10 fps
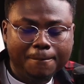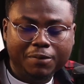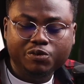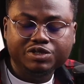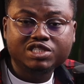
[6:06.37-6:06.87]

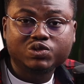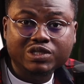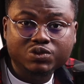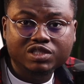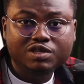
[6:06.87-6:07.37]
But with this
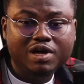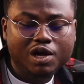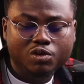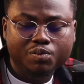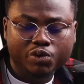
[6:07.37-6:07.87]
2020
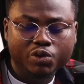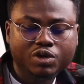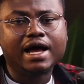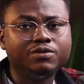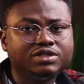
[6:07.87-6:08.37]
MacBook Pro,
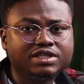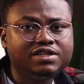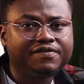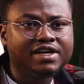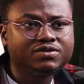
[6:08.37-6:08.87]
I would say
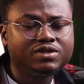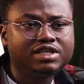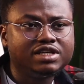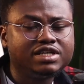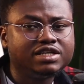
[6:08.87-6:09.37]
the fans only
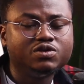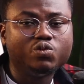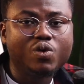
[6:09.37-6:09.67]
kick in